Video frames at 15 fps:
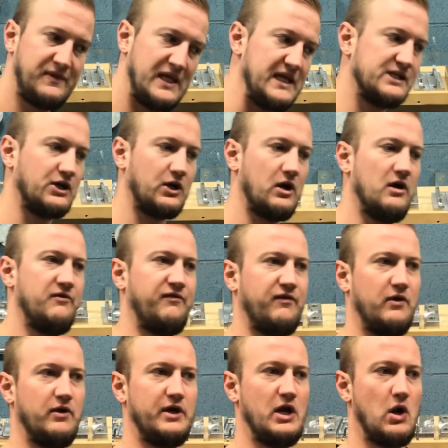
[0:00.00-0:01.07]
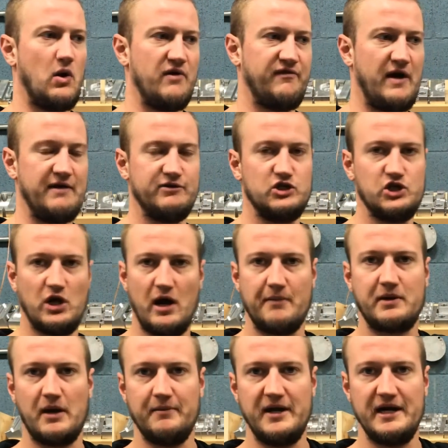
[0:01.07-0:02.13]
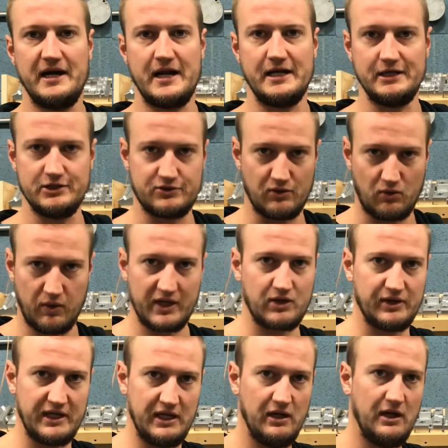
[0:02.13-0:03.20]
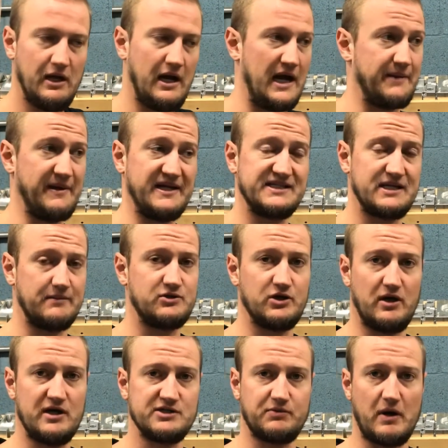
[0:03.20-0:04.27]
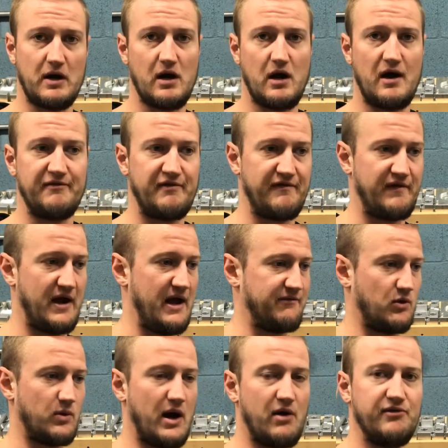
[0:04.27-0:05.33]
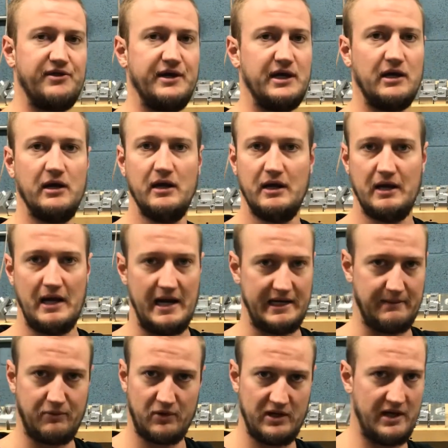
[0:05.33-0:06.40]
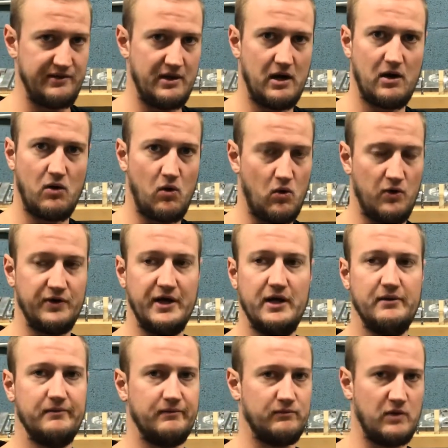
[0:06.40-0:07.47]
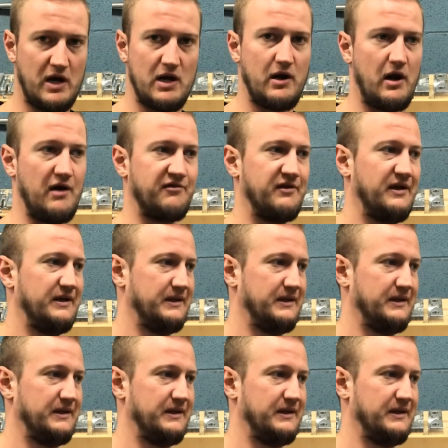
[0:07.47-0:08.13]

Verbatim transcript: These are good for, you know, if I have a job come in and I need to do it quickly, I can make step jaws, run it off. If I have a round thing, I can put it in there, hold it, run it off.